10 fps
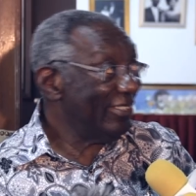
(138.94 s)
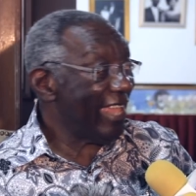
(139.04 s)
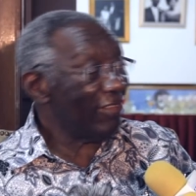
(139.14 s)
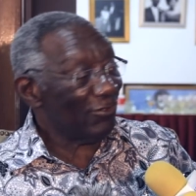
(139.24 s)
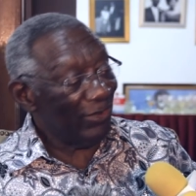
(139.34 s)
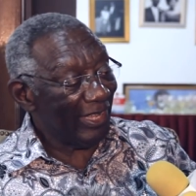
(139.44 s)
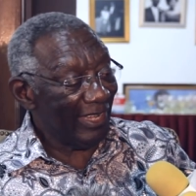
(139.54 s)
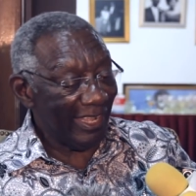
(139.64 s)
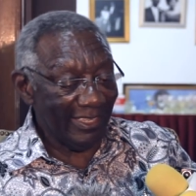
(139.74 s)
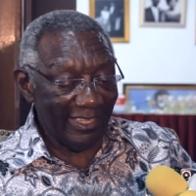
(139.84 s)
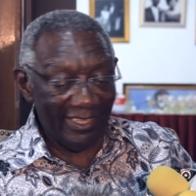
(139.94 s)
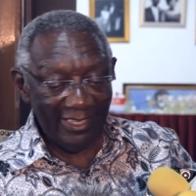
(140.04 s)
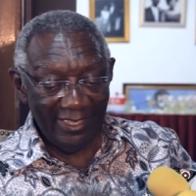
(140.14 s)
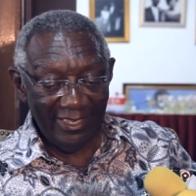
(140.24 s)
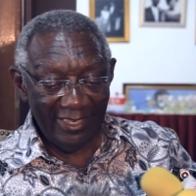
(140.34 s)
just looking at the
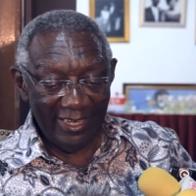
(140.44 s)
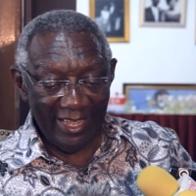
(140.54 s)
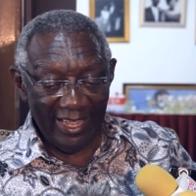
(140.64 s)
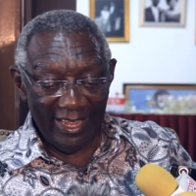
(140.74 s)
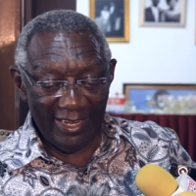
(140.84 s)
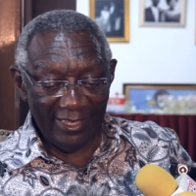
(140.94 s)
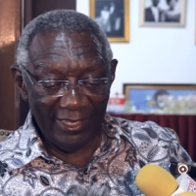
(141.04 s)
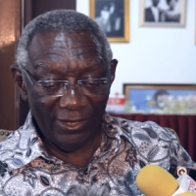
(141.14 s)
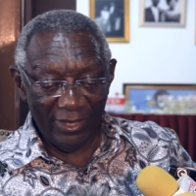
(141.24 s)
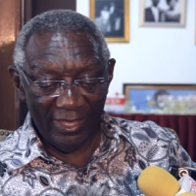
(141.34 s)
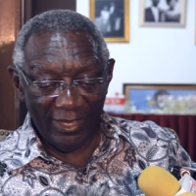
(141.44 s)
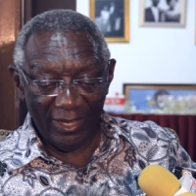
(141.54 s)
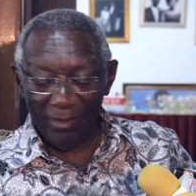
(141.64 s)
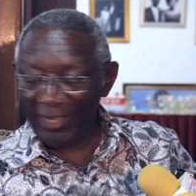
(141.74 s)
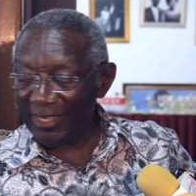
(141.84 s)
uh, in
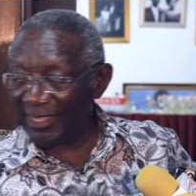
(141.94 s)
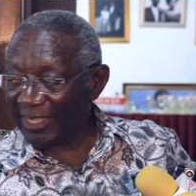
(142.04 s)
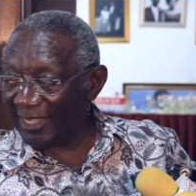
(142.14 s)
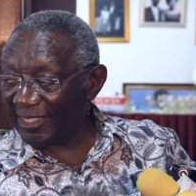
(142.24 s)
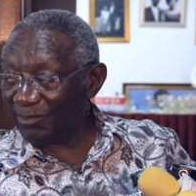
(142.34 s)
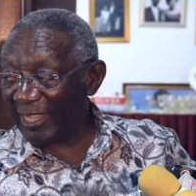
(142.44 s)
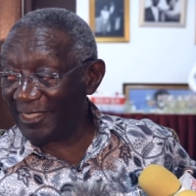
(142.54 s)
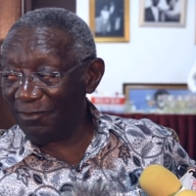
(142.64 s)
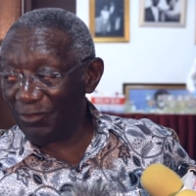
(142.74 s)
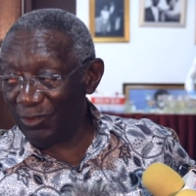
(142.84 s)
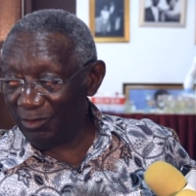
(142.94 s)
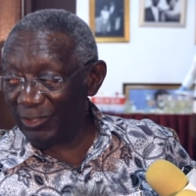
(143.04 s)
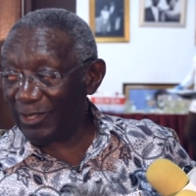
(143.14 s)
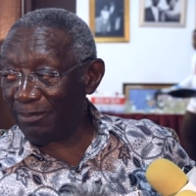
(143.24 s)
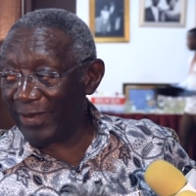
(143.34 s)
economic indicators. But if, you'll
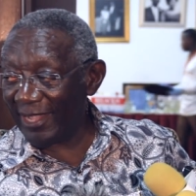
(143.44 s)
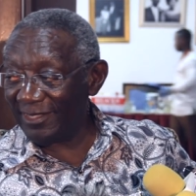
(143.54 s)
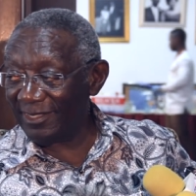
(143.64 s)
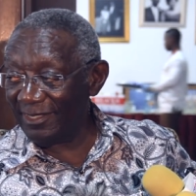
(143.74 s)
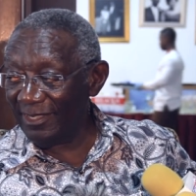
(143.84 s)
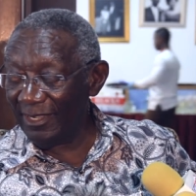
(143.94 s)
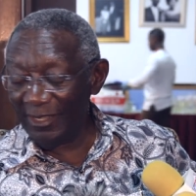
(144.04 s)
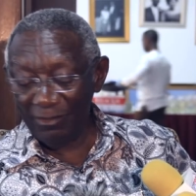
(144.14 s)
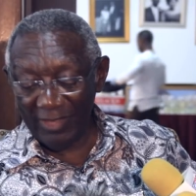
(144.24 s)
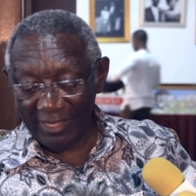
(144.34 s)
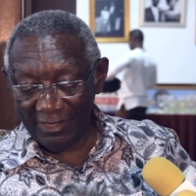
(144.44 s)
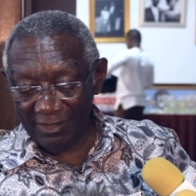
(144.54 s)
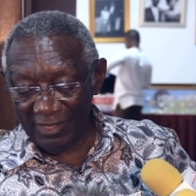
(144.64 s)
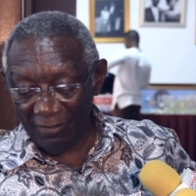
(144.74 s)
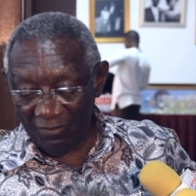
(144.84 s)
be surprised that
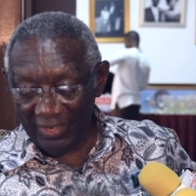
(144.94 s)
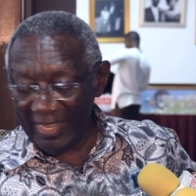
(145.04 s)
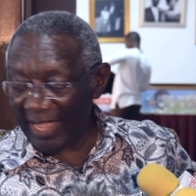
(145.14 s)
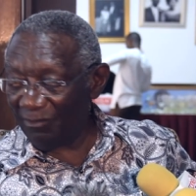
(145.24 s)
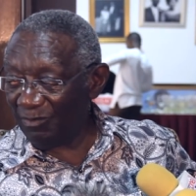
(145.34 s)
the freer